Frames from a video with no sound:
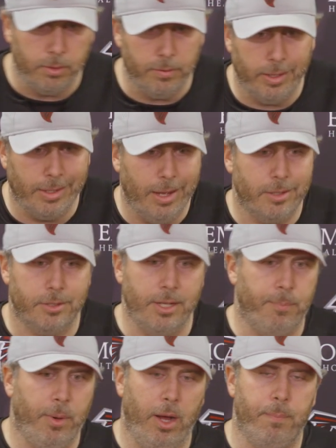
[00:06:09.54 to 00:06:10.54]
We've had guys
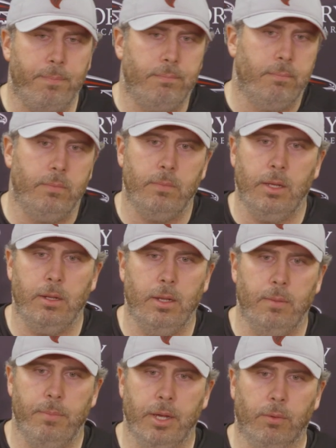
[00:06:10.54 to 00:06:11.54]
step up
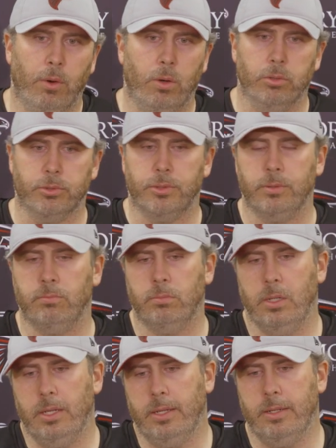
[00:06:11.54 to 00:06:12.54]
in big roles,
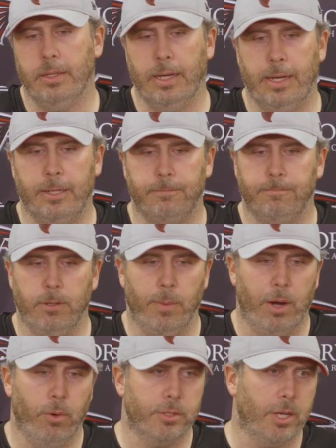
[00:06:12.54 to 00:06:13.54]
and uh, no
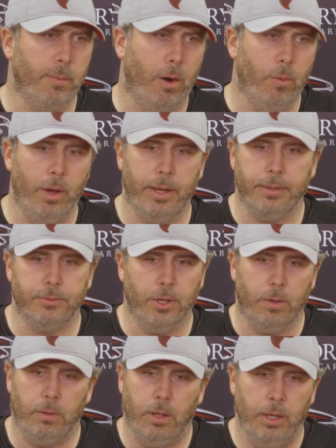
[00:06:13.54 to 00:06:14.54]
matter what's come our way.
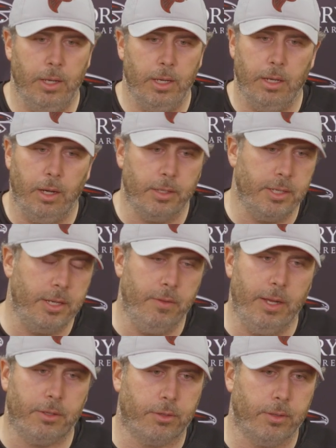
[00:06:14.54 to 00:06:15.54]
So, continue
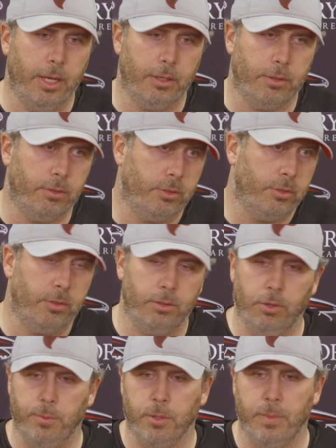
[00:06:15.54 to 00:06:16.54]
that that
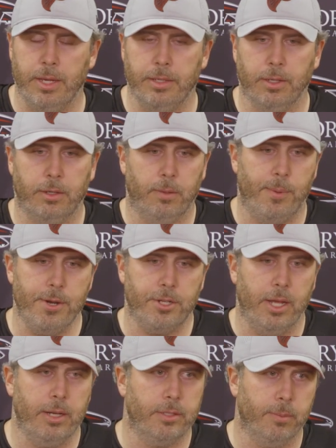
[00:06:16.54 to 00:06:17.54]
group to me is
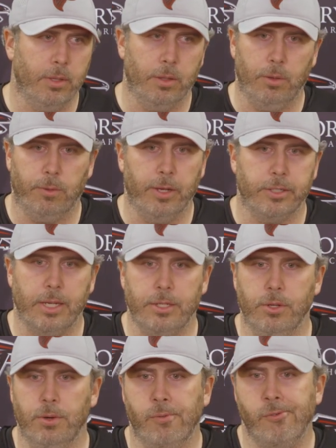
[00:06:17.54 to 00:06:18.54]
underappreciated. Some of the little things they
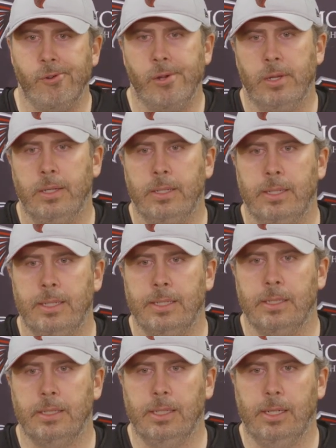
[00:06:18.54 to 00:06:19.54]
do.
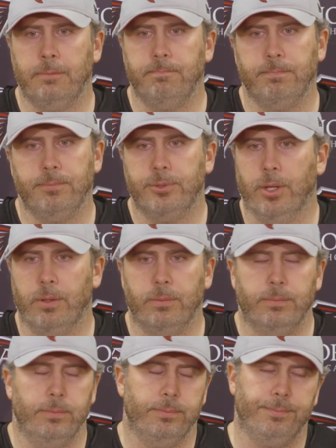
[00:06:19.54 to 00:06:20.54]
Um, so
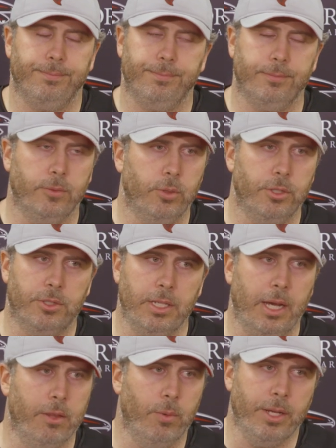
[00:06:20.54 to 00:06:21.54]
we'll just see
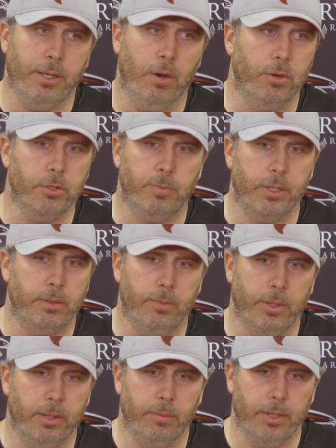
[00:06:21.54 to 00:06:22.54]
how the week goes. But
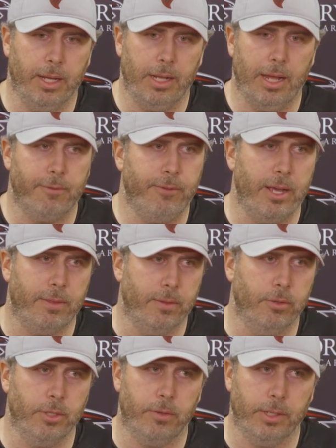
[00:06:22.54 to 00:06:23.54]
we we got a lot of faith in
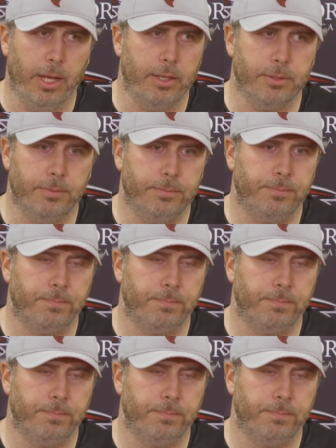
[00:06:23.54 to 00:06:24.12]
those other guys.